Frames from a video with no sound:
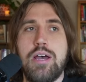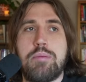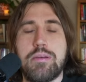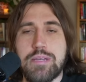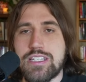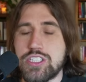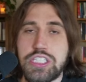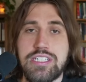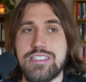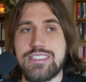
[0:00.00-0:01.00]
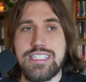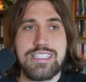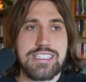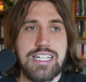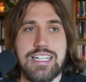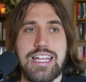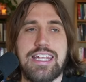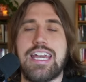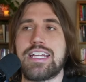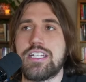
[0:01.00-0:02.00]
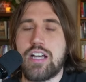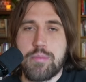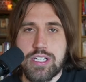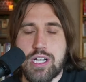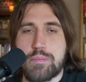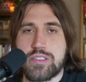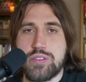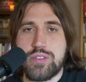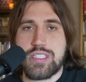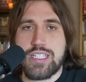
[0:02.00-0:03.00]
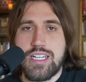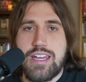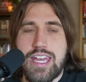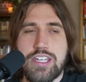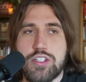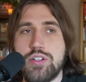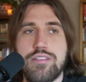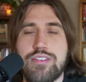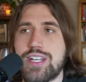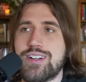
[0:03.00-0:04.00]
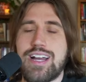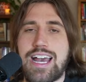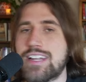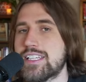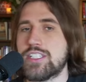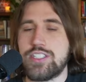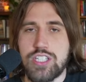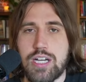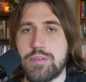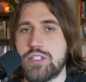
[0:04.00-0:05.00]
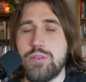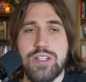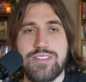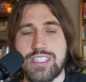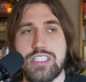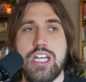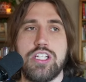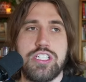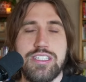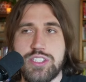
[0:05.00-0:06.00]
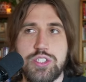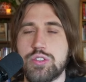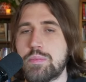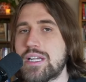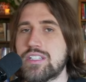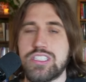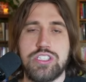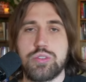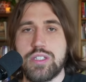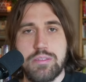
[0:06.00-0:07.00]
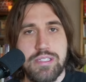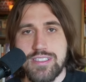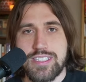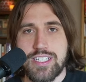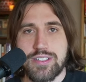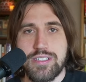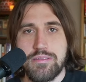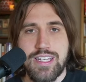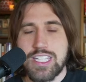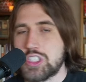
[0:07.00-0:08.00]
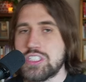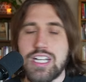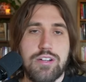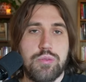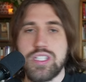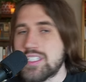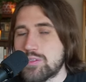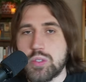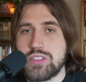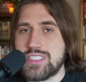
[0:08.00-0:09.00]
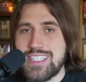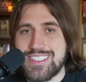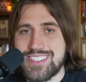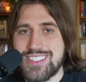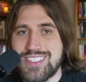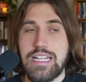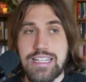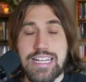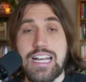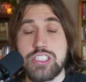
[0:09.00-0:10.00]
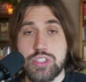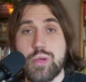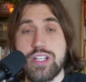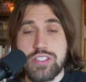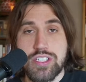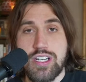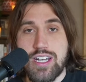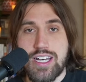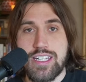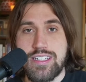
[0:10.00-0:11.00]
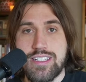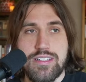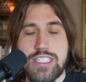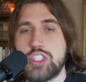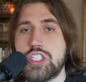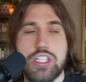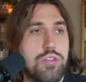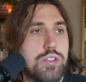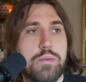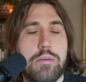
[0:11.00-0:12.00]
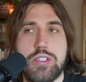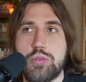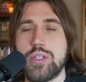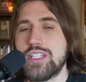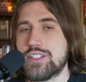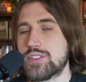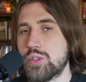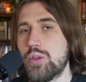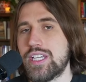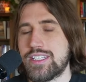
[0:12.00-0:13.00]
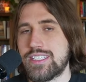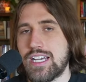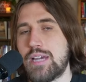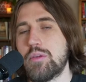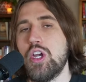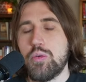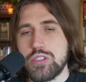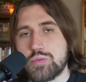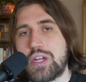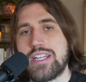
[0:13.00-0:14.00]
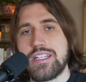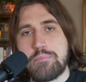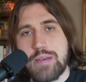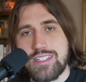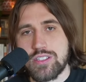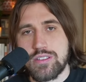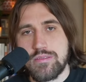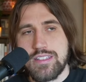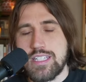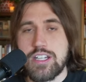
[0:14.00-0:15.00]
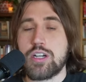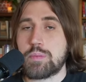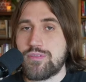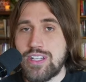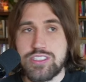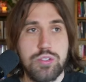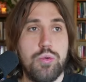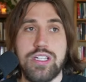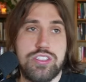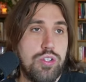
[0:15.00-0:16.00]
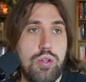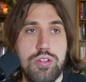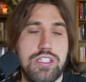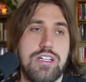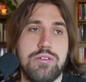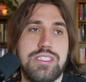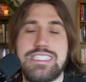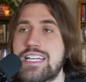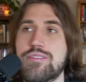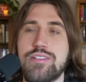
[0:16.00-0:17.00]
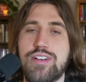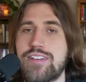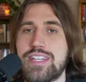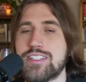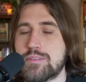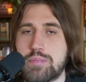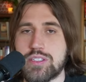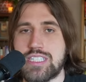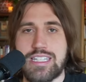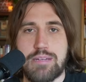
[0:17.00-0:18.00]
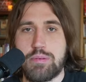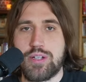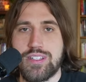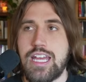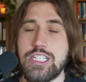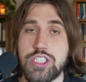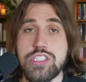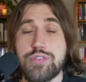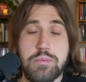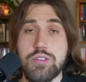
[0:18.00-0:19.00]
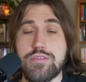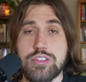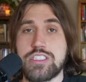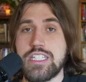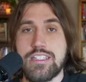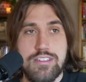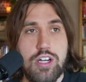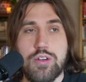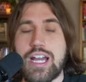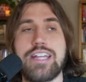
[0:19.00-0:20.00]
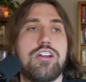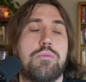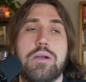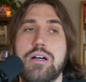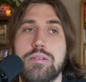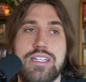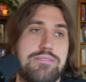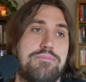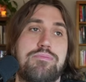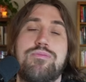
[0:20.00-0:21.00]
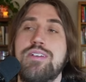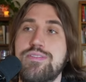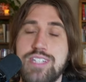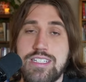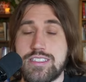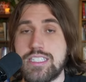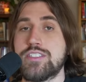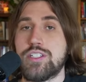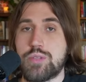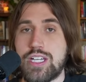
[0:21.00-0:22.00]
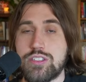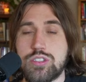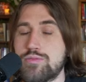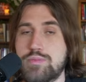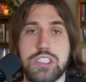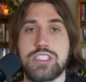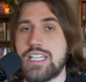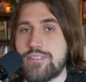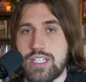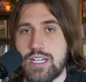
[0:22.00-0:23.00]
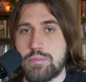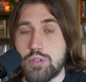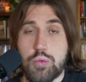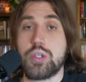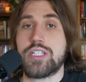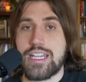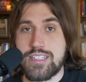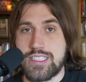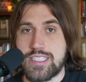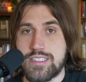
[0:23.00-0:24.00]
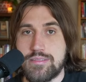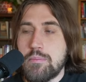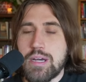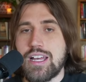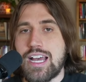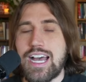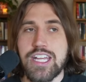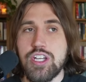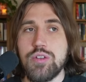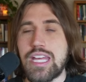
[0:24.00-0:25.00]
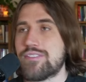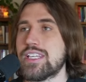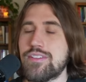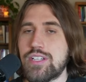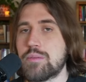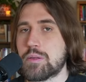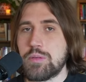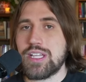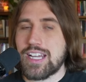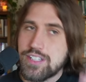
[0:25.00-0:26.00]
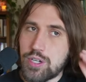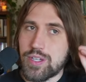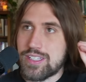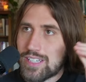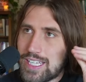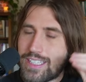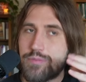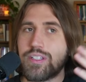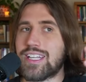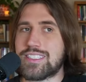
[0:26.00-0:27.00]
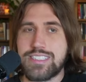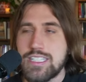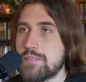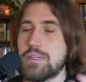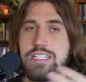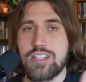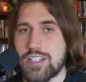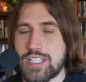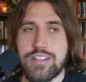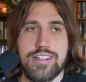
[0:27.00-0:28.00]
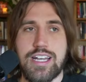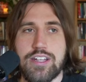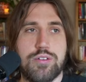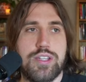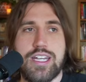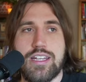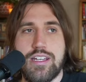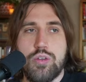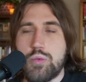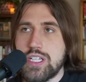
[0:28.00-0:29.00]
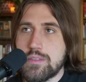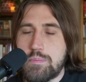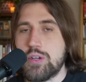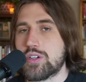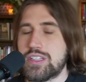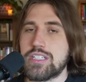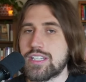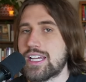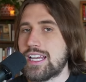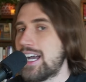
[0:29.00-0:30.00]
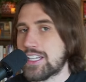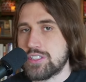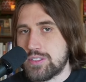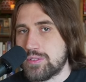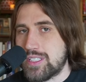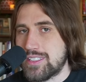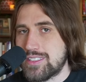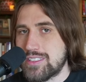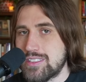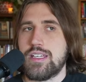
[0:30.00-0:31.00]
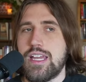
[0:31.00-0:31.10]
But because she didn't see this kind of like economic opportunity and couldn't figure out how to get a job or do any of this, she listened to her parents and joined the military. And she's not written in word since. Like, I swear to God, this chick who was probably 20 years old at the time was writing better than our professor who had sold, you know, 75,000 books at that point. And just from university alone, I know probably 50 to 60 writers who've just given up, who were talented but I know they haven't given up completely. I know in their head when they see me talking online or they read a book, they're like, I could do this.